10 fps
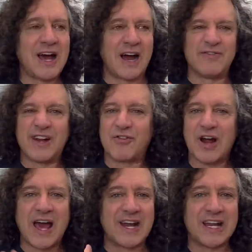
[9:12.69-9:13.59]
I've never
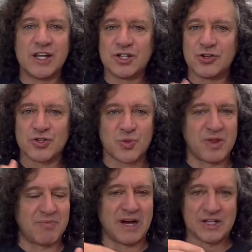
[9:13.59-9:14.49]
had any issues
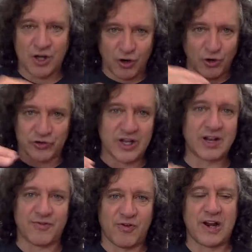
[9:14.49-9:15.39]
with my toes hitting
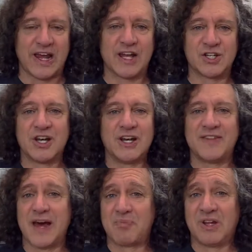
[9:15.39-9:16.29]
the front edge
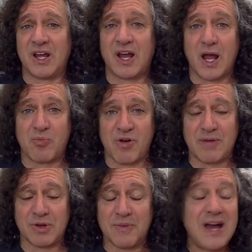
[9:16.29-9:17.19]
and that being a problem.